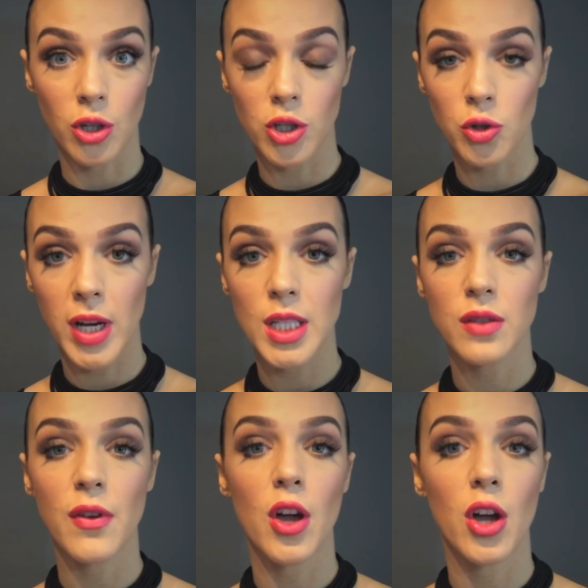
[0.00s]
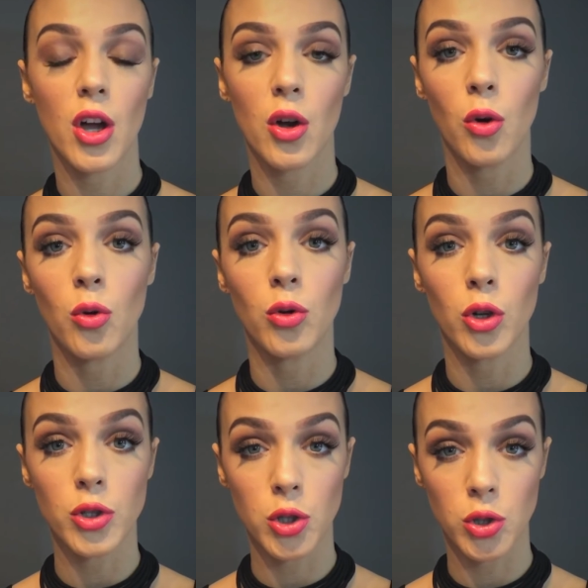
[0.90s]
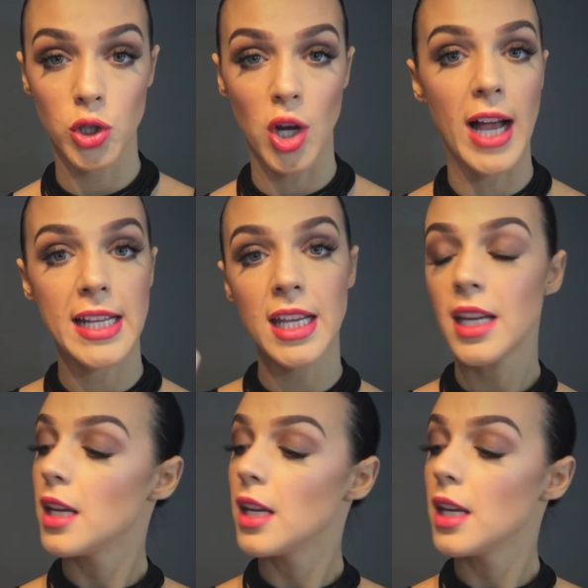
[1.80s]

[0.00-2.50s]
transfer or go too shiny,